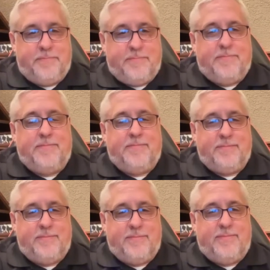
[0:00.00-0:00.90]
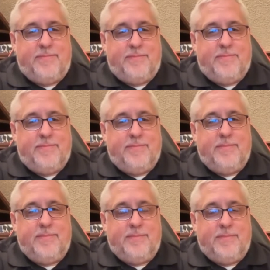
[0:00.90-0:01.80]

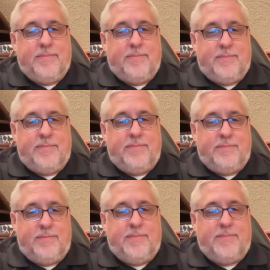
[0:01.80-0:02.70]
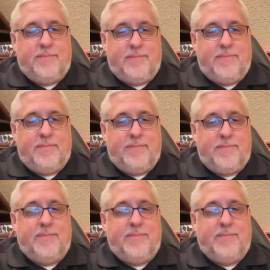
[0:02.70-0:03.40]
[no speech]